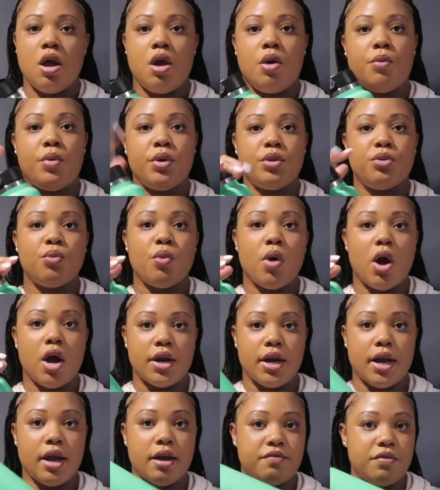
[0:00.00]
with
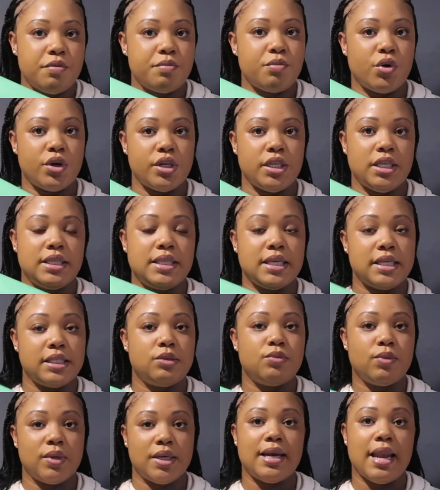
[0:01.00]
water every morning, this
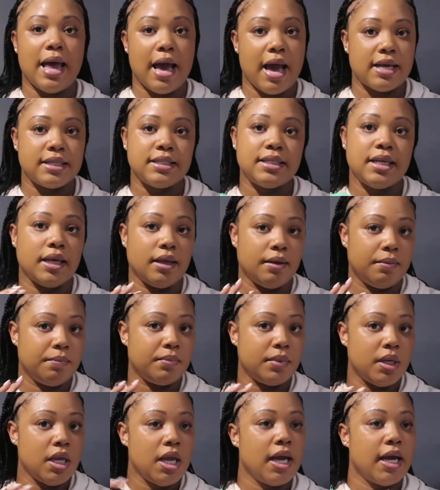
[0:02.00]
would last him
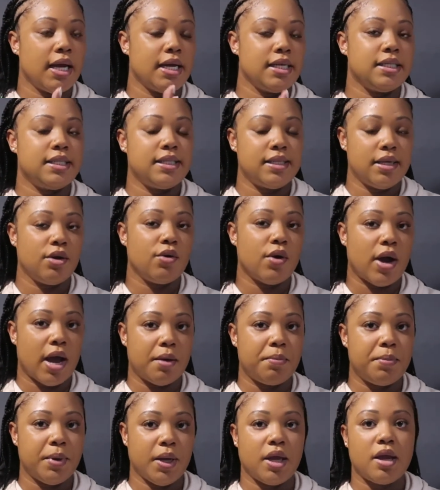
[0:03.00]
until I
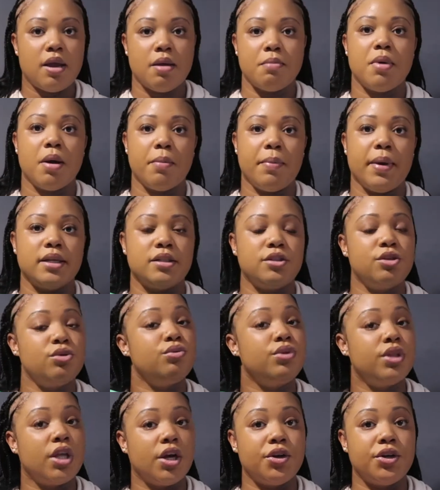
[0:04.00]
pick him up at
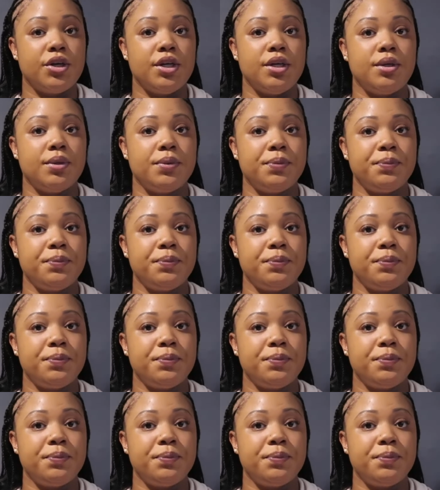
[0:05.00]
2:30.